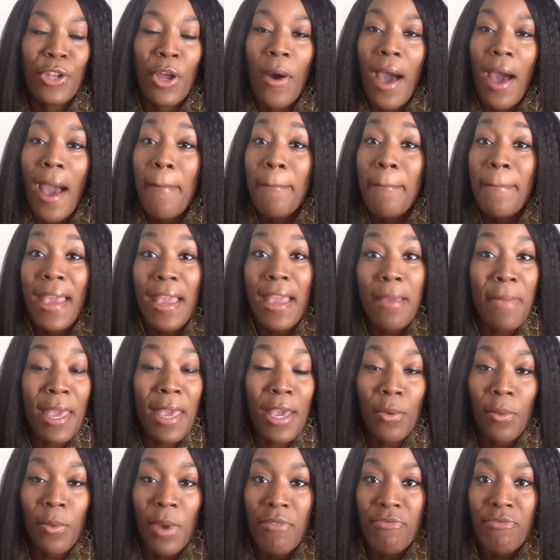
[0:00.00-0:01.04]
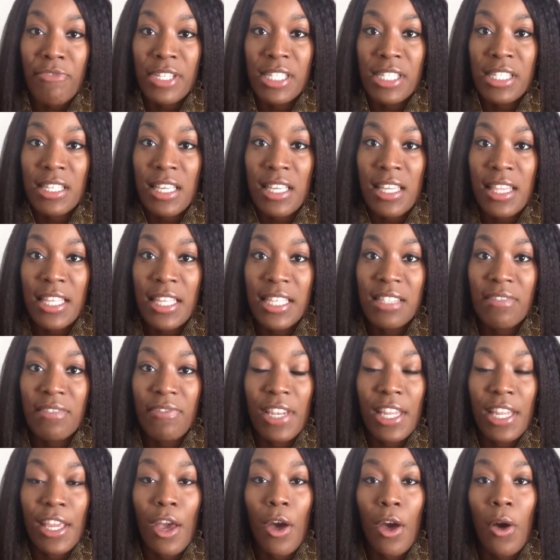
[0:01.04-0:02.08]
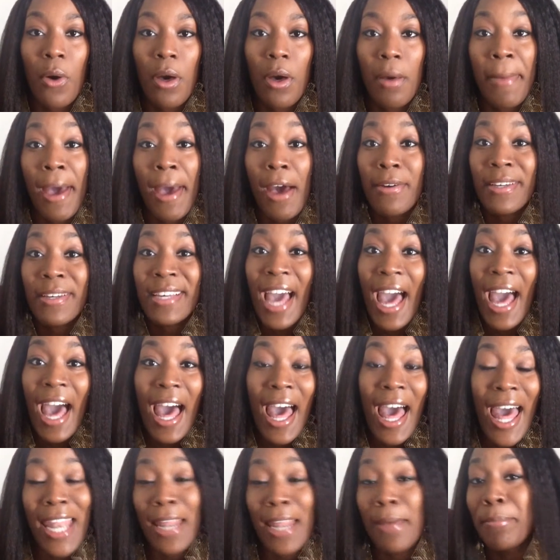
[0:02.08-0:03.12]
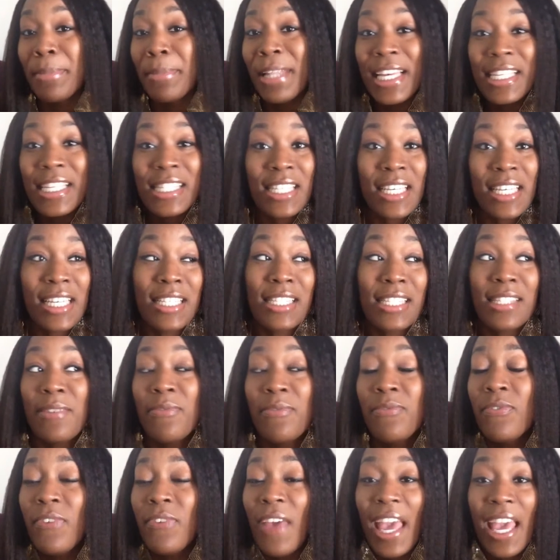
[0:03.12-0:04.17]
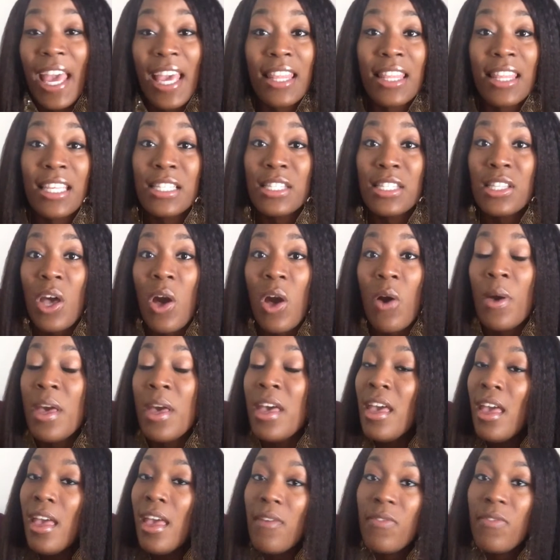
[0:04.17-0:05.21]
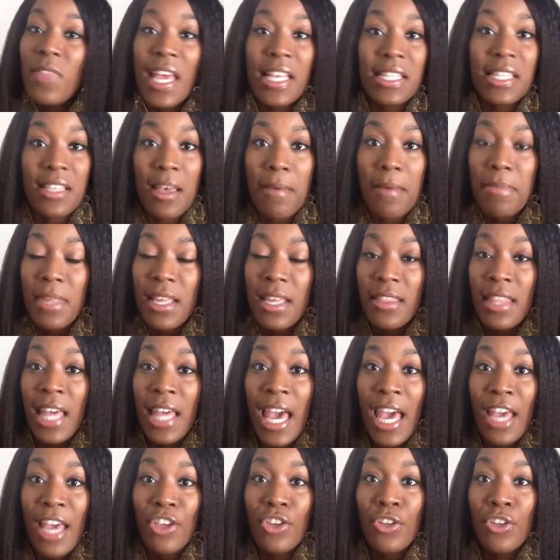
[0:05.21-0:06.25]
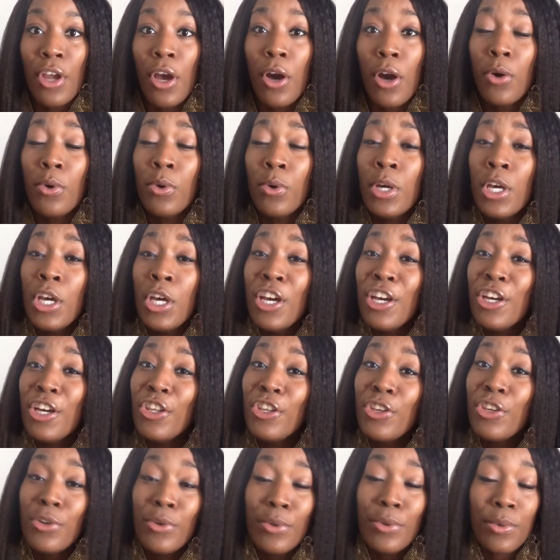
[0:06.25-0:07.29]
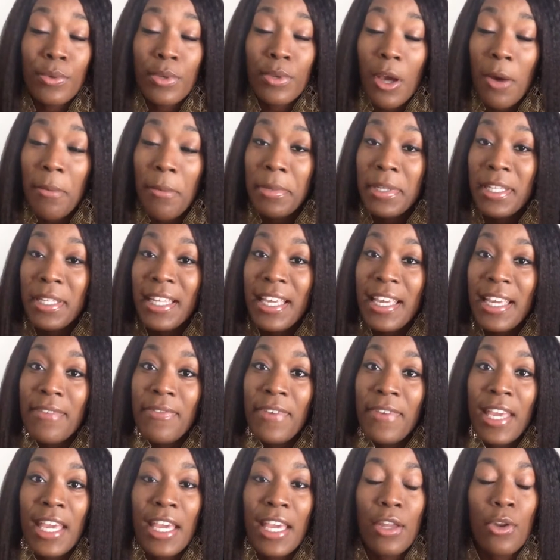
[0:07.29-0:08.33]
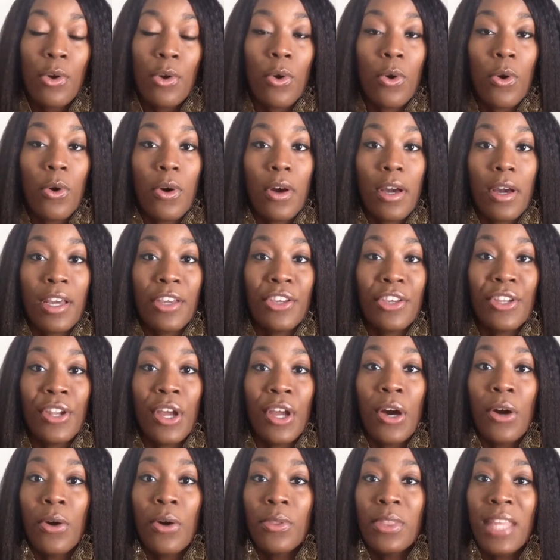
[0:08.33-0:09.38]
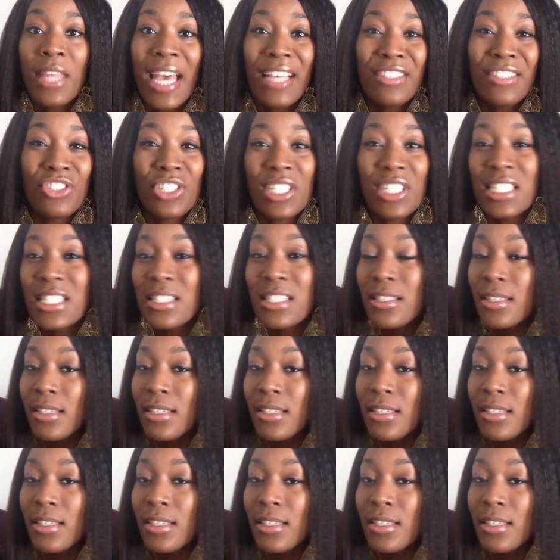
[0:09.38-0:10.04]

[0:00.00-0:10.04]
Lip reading: I may make reference in this video about God and blessings and faith. And so if that's something that, you don't believe in, or, that's just,